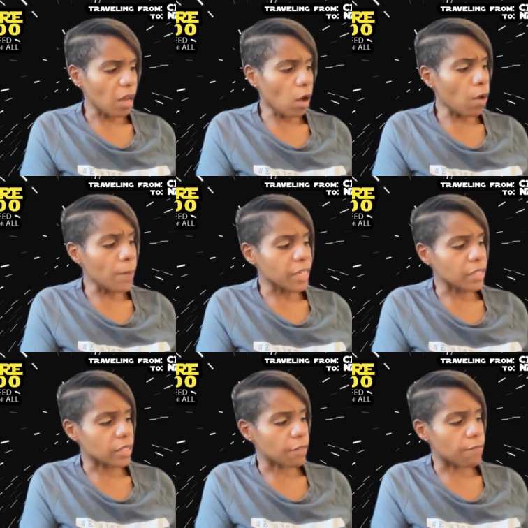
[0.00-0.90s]
all
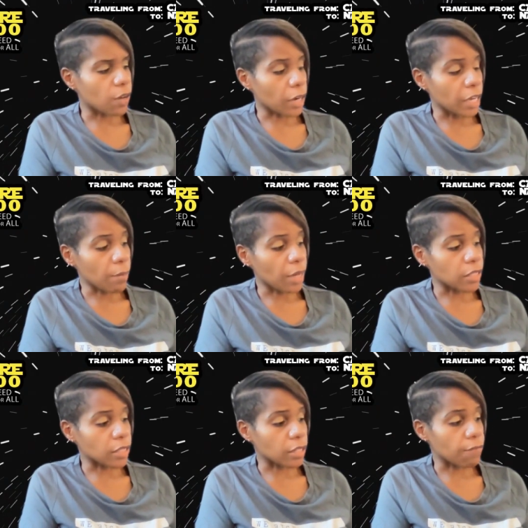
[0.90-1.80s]
monies in the fund, or any
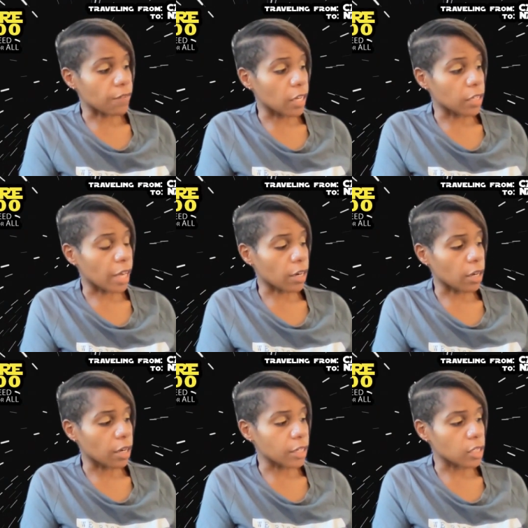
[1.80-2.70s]
monies in the fund that
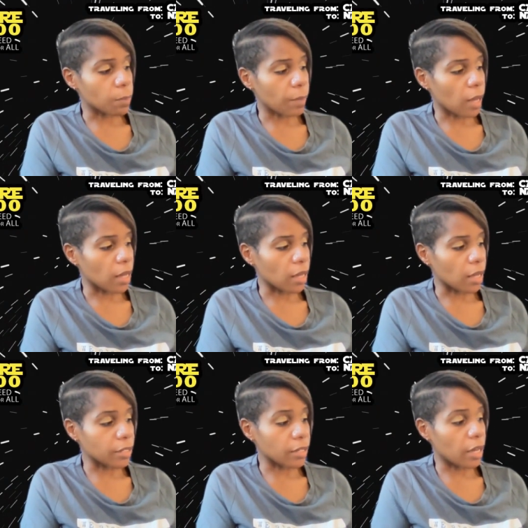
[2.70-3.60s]
are
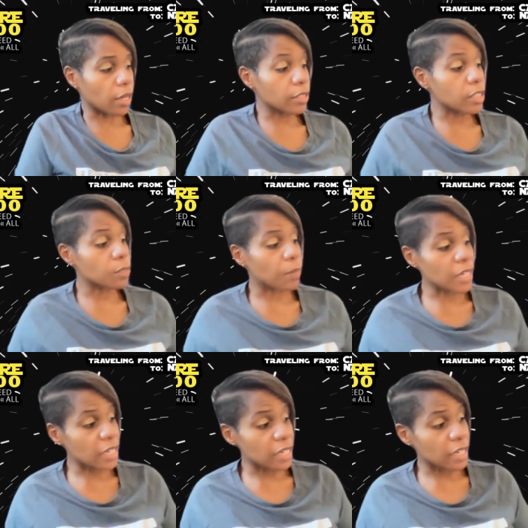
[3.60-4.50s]

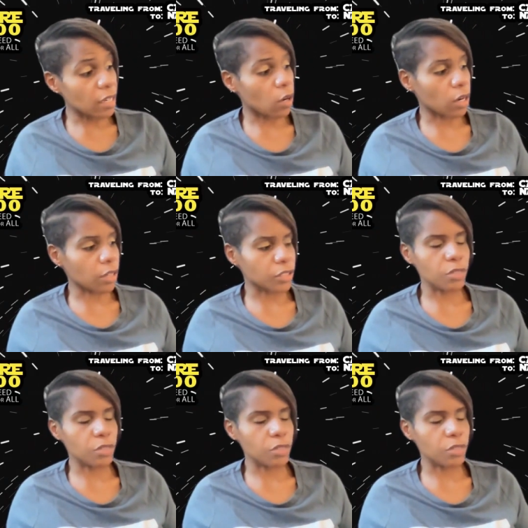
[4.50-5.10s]
unexpended or